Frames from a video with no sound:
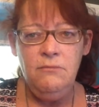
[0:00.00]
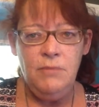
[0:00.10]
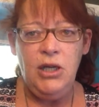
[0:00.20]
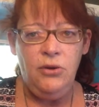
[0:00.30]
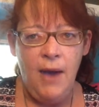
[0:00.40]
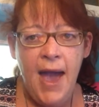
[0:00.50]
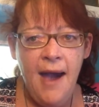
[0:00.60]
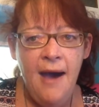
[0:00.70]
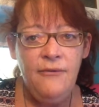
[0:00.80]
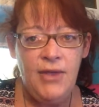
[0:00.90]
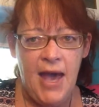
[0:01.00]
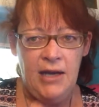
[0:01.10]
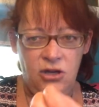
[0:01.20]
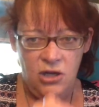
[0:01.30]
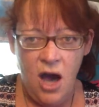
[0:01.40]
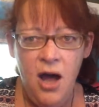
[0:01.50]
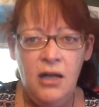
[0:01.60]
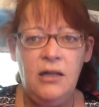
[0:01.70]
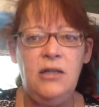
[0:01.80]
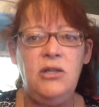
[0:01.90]
but you have that
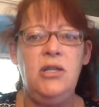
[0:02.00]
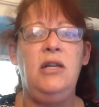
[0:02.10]
knowledge